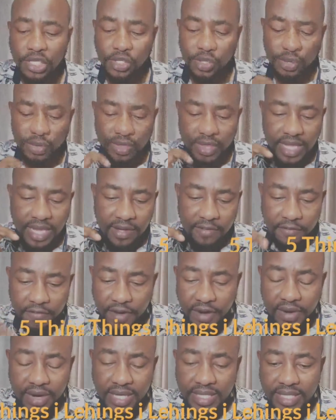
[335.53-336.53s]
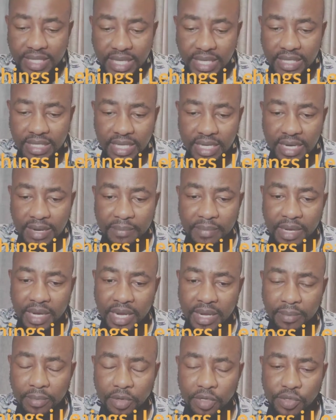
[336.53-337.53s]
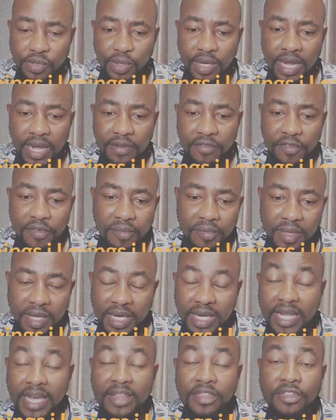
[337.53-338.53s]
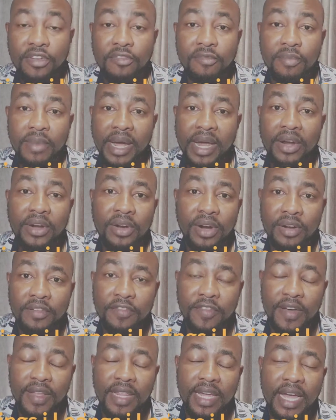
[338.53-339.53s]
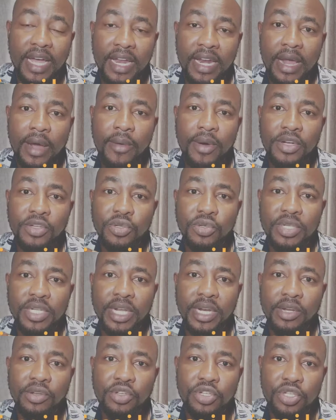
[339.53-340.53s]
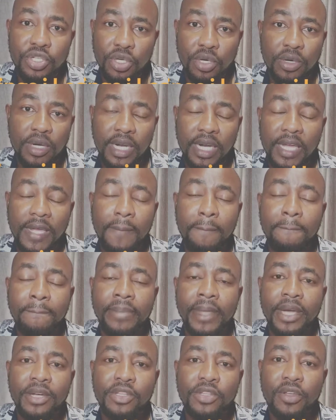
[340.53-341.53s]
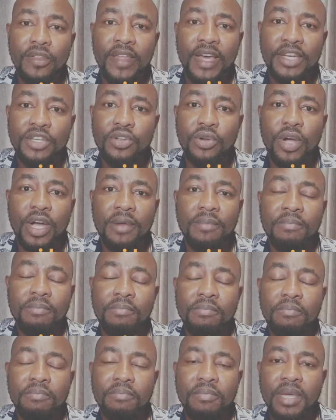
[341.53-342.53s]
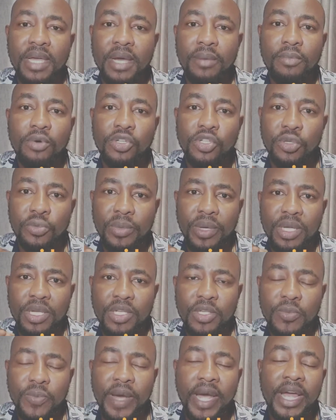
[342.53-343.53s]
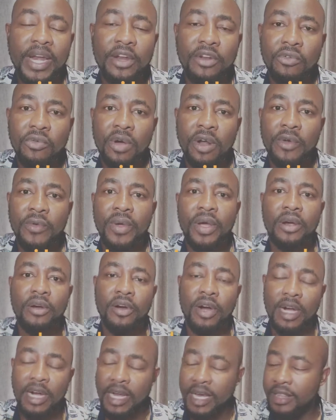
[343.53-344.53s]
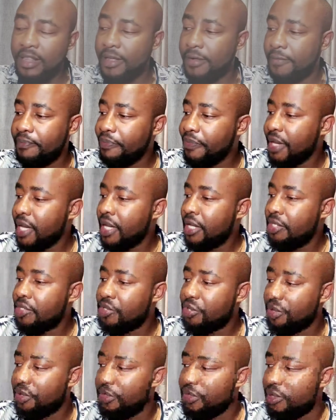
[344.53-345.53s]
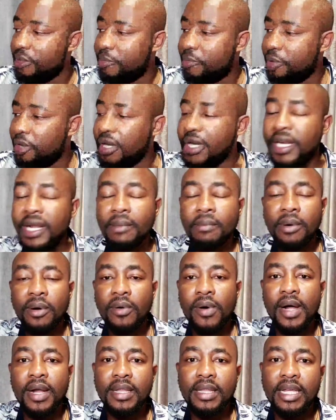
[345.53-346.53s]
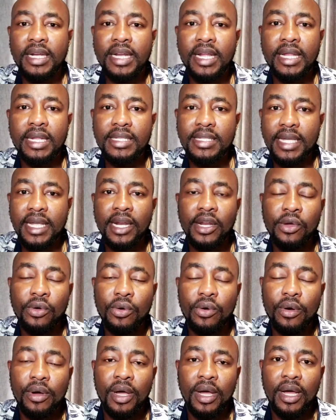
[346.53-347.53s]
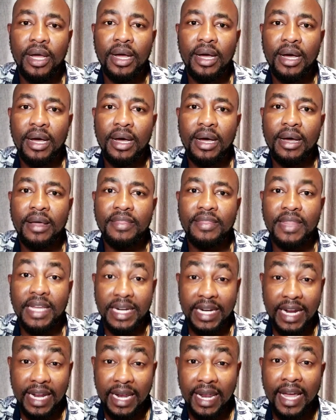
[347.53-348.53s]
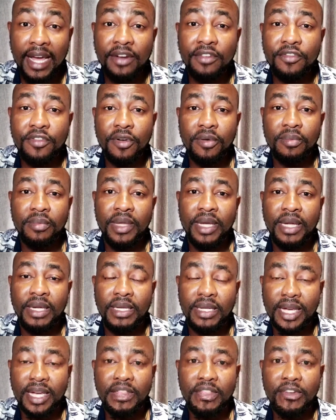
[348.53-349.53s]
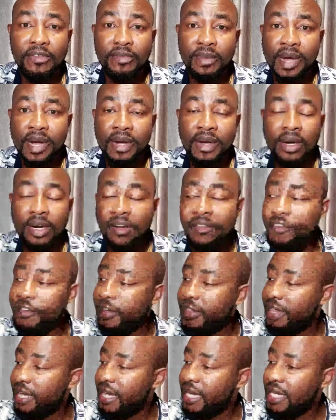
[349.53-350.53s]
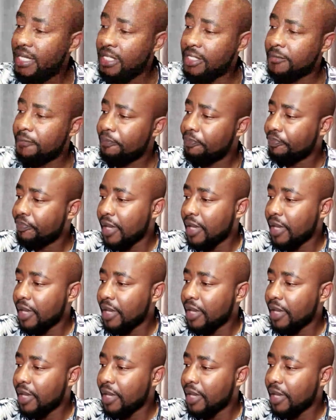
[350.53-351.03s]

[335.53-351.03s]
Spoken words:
So there are various things that I've been able to learn from the death of my grandfather, and I want to tell you shortly so that you can be able to be inspired in one way or another. So the point number one that I'll tell you that I learned from the death of my grandfather is